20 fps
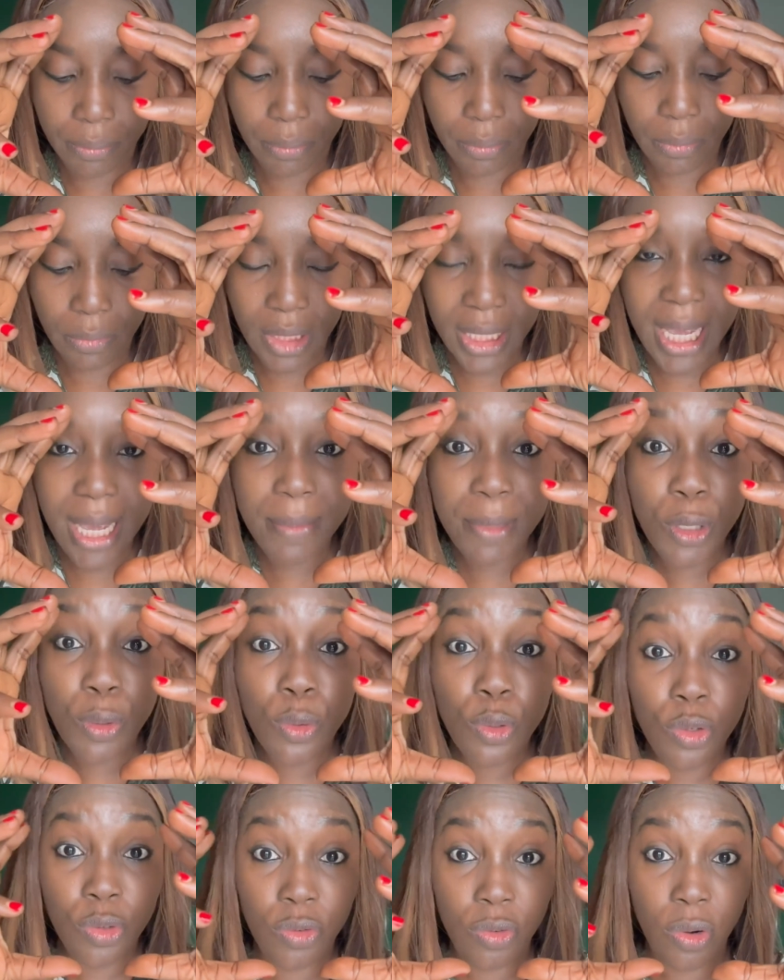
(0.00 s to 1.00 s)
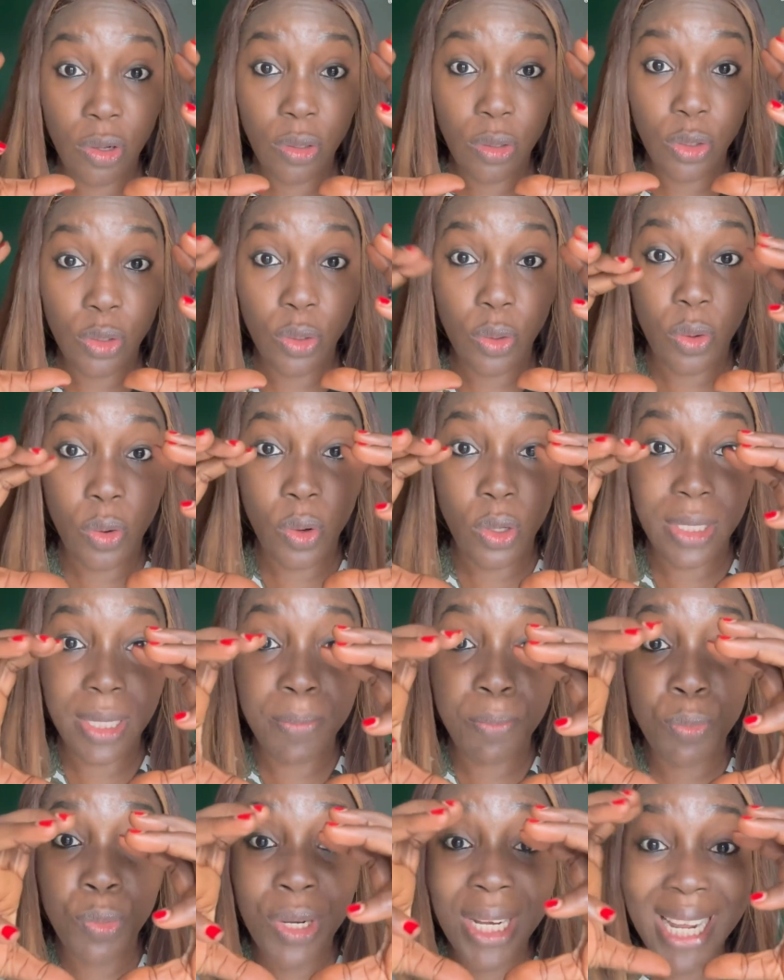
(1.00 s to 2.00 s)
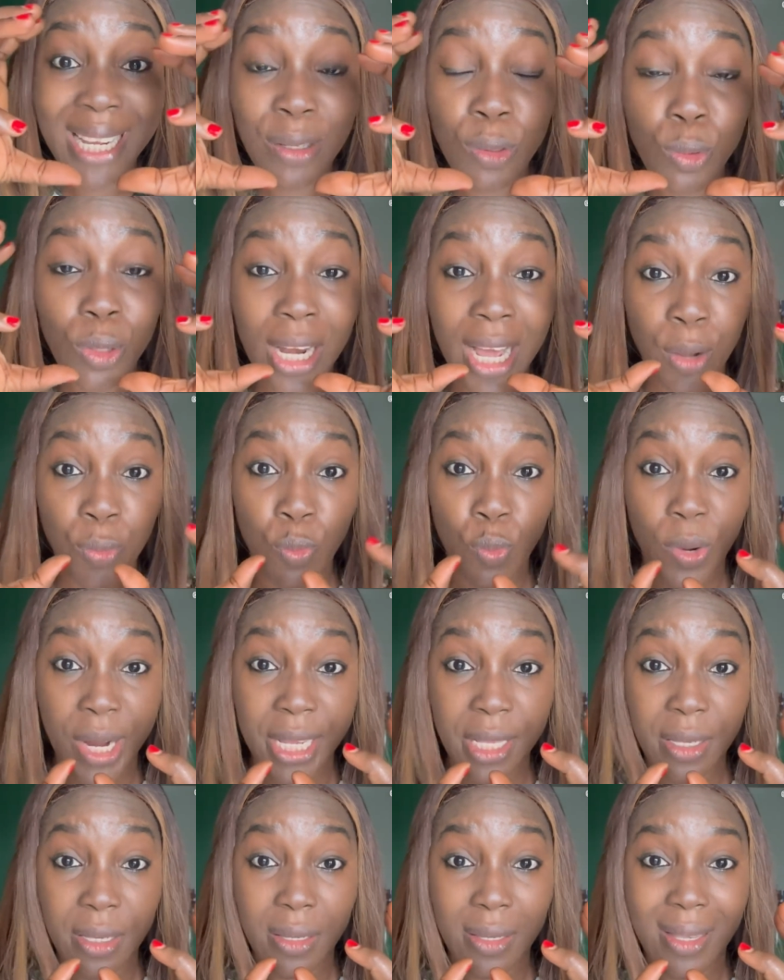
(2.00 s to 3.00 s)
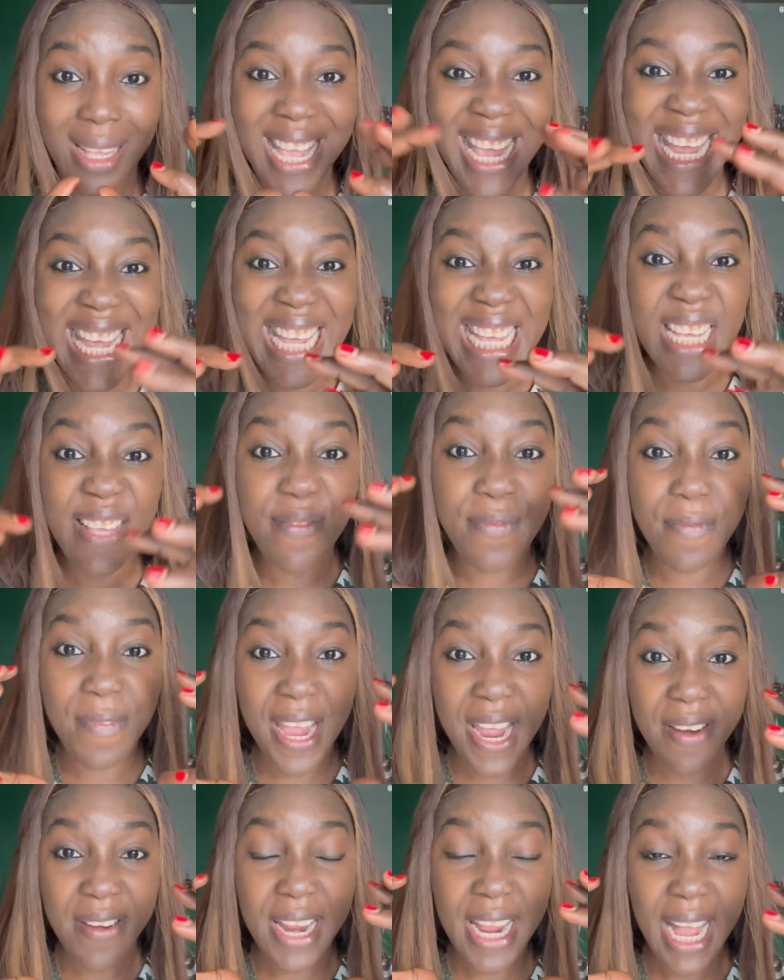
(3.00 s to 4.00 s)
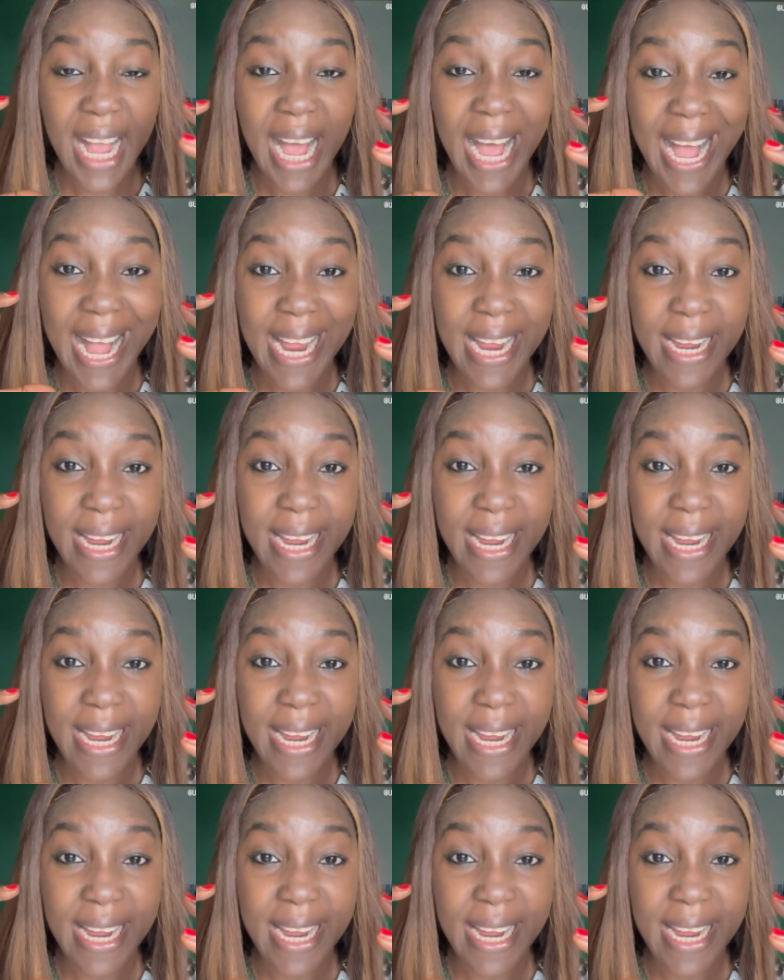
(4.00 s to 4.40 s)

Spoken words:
chemical structure or the molecular weight is very high,